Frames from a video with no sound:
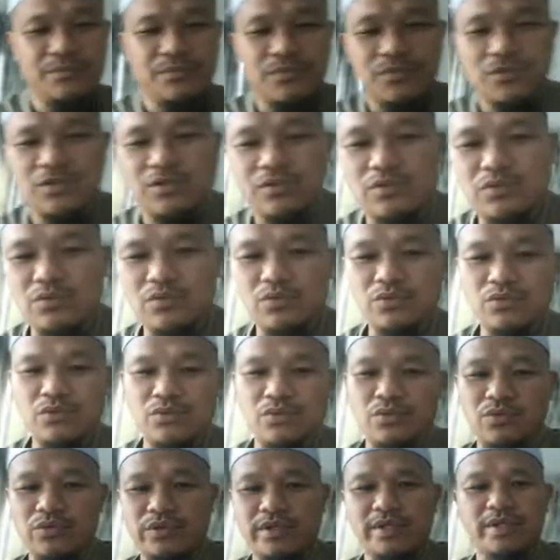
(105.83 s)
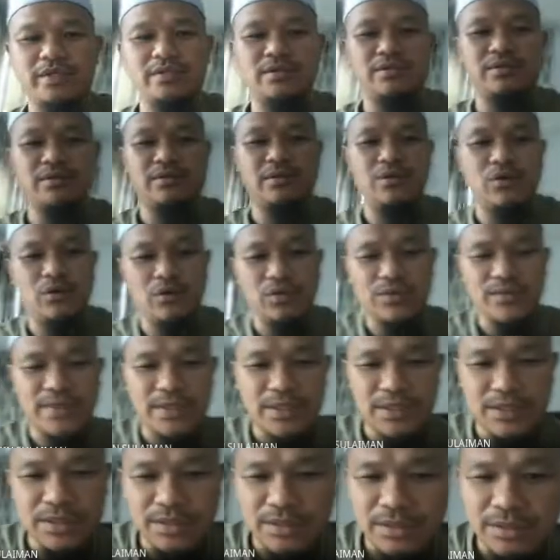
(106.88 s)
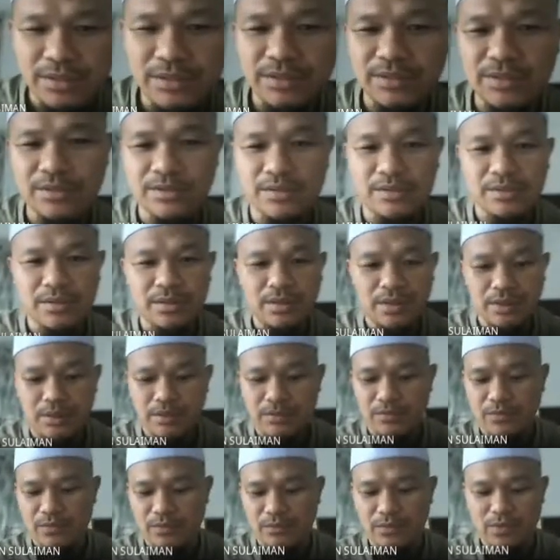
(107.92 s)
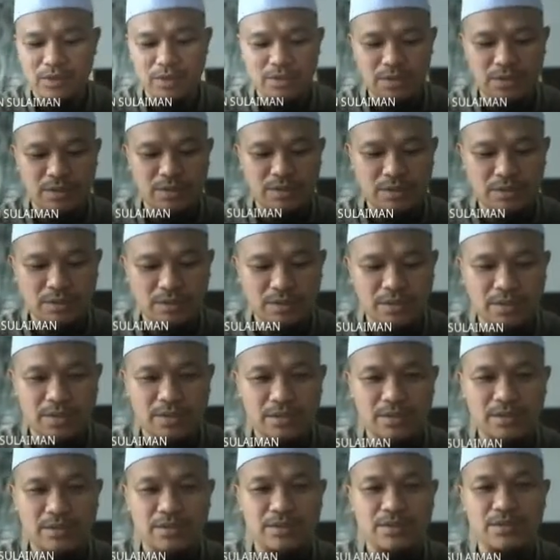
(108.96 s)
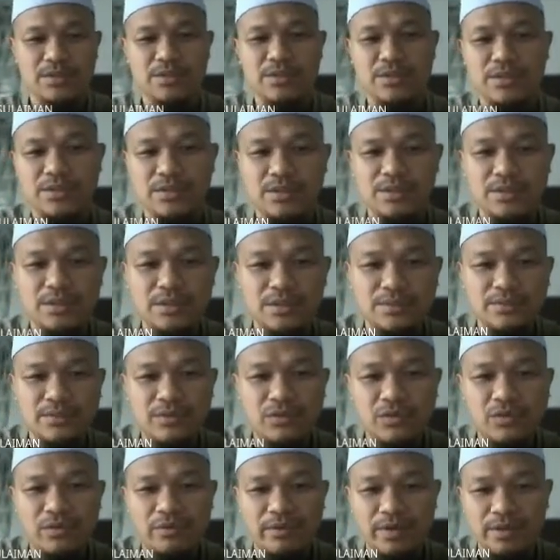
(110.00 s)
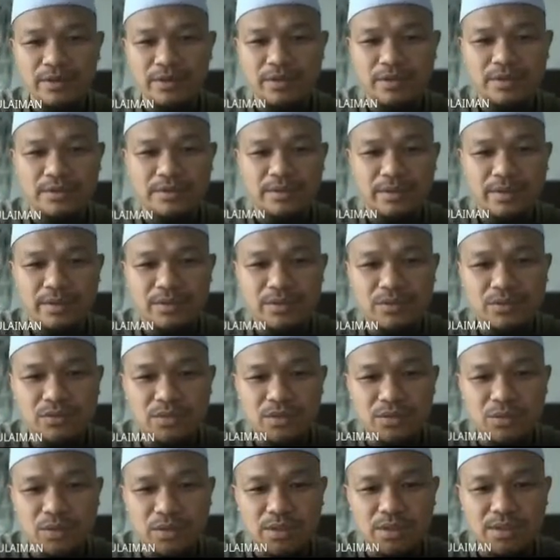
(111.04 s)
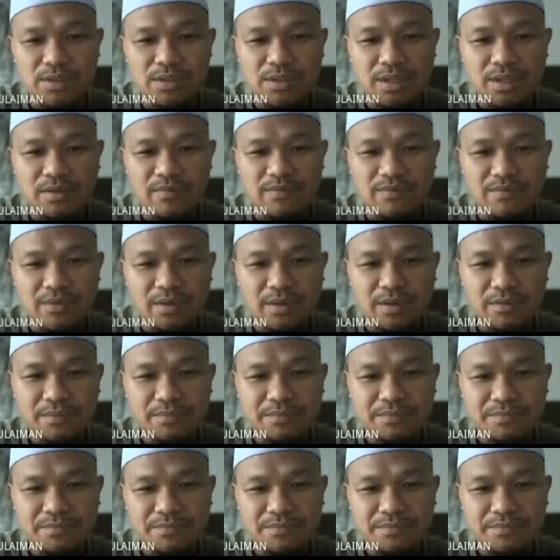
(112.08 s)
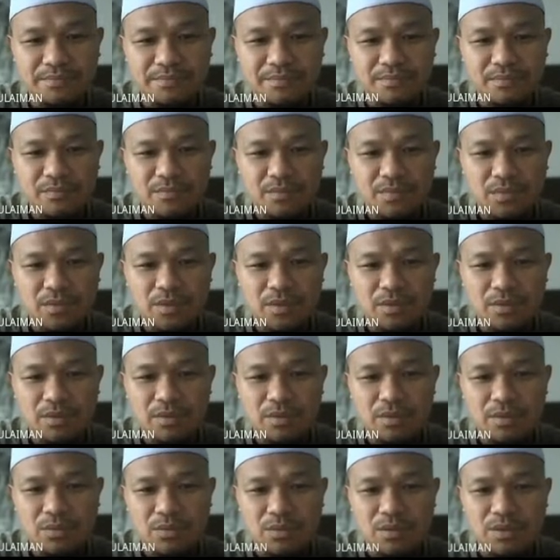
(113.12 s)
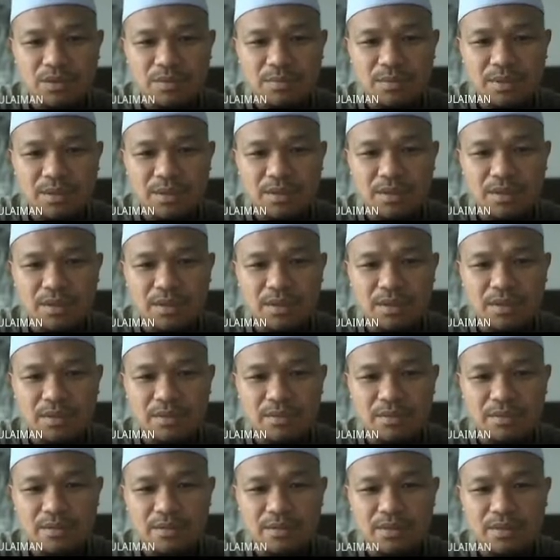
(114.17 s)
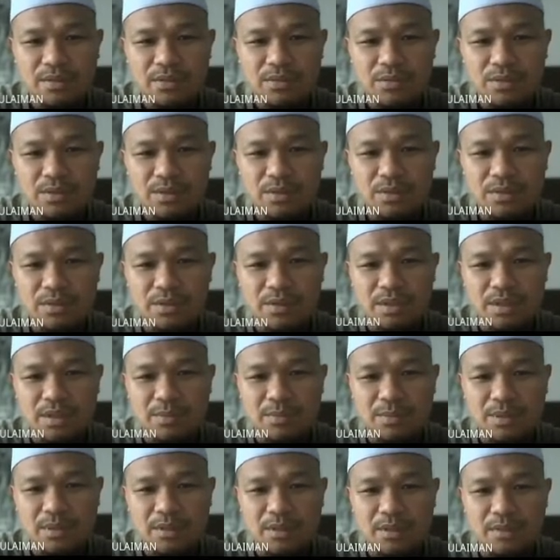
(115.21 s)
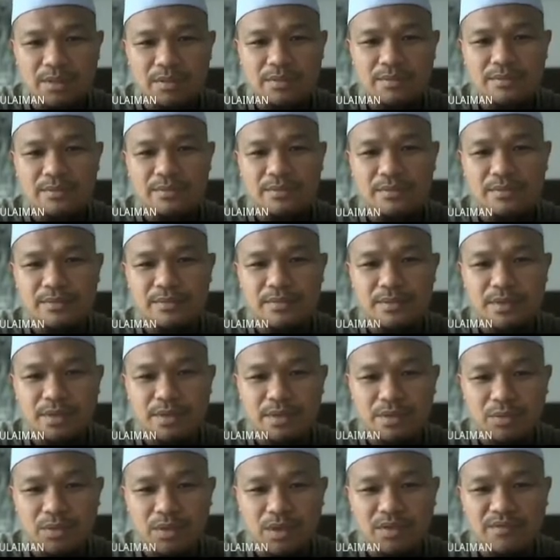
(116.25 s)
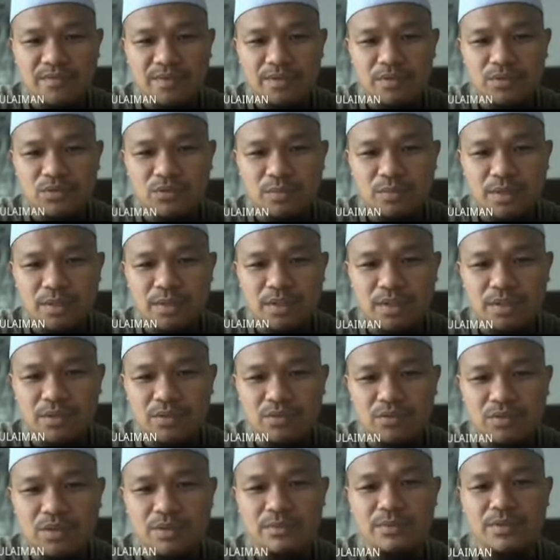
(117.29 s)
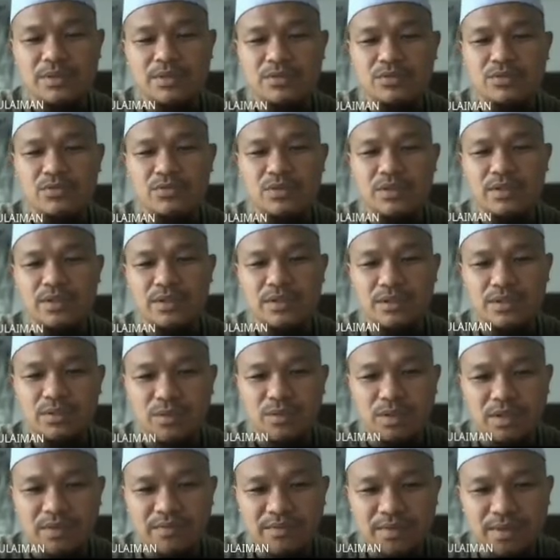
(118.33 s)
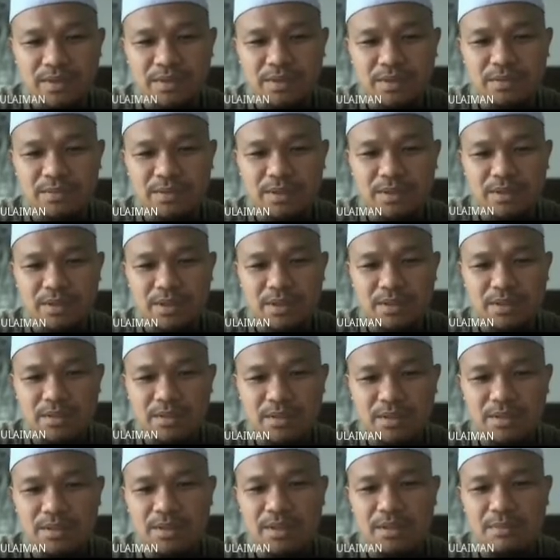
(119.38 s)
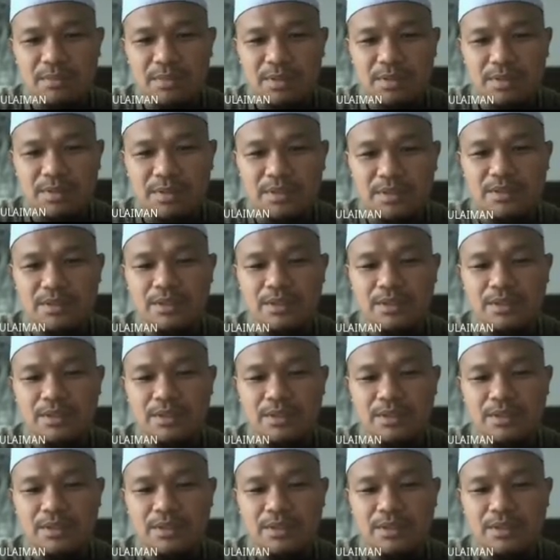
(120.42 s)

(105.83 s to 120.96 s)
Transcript: you know that the cost functions for each generators is in terms of quadratics, right? So this one is alpha, this one is beta, this one is gamma. This one alpha 2, beta 2, gamma 2. And then this one alpha 3, beta 3, gamma 3.